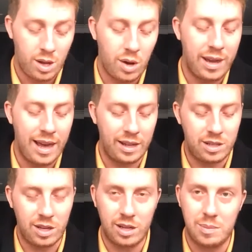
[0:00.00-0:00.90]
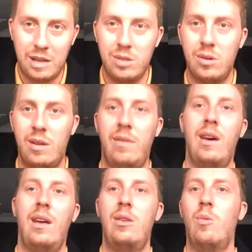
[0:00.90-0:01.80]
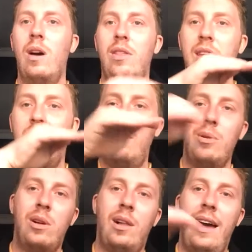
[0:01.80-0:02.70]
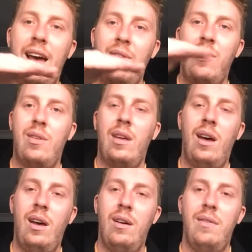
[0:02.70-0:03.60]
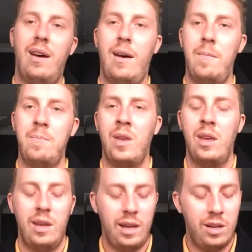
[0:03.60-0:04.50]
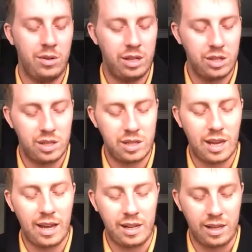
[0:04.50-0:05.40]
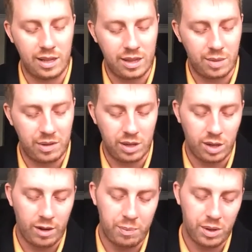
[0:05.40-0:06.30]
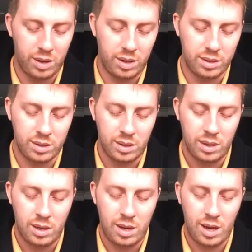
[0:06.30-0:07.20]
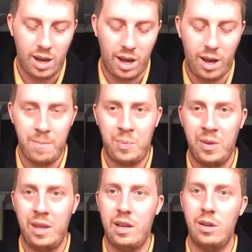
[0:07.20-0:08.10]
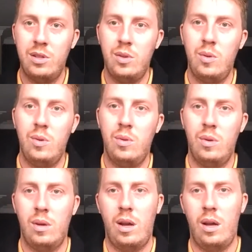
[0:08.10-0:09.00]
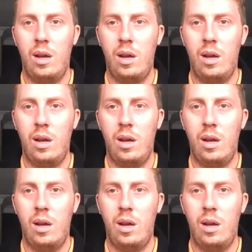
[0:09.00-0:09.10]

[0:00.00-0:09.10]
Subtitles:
Oh yeah, talks about sort of the wealthy upper class of Indonesian society and let them eat golf balls. He goes to